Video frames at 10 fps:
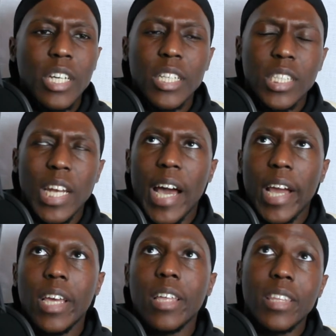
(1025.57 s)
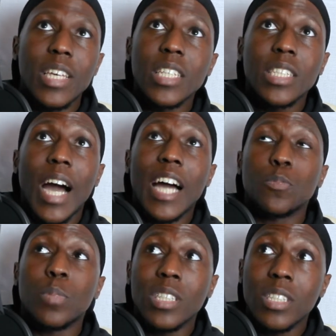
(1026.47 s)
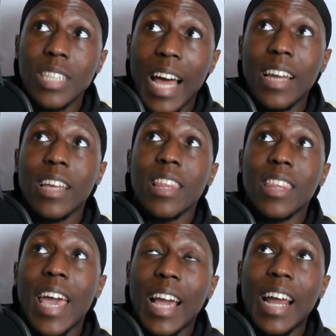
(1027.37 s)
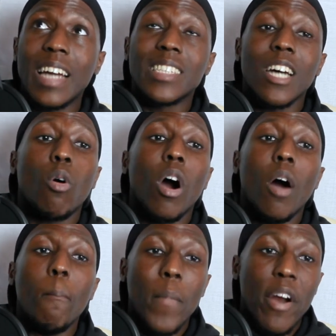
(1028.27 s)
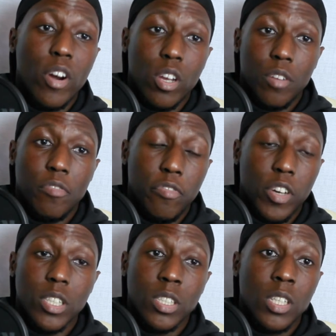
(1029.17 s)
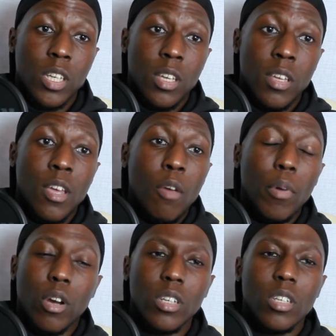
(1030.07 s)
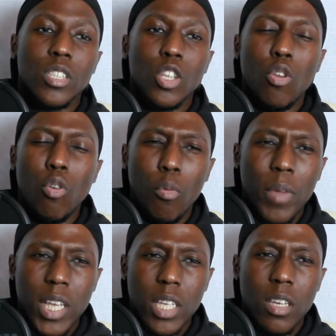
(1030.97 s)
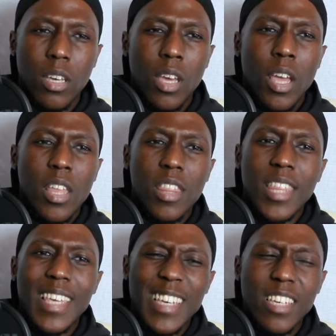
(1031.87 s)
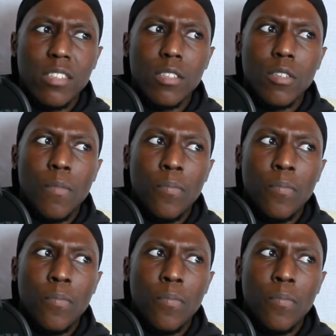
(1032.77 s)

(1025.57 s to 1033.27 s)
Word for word: It's like these guys, like their clientele are American first, because normally the